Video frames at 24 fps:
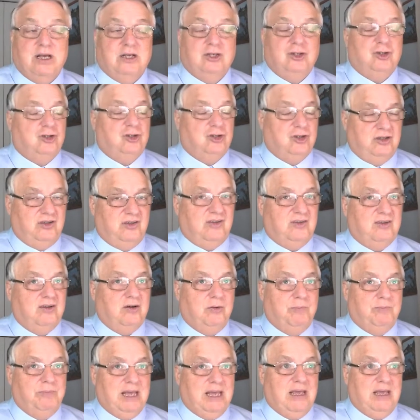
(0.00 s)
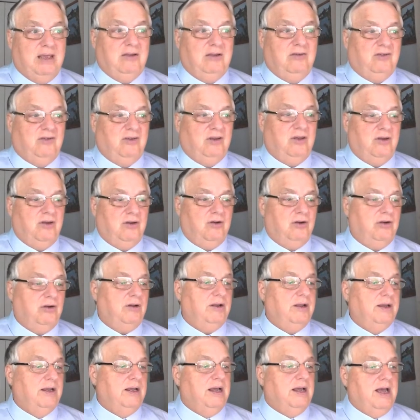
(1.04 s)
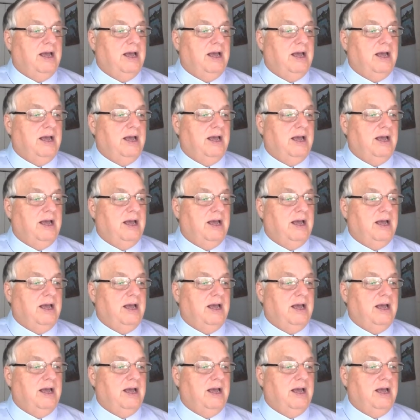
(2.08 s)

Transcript: should still be secured.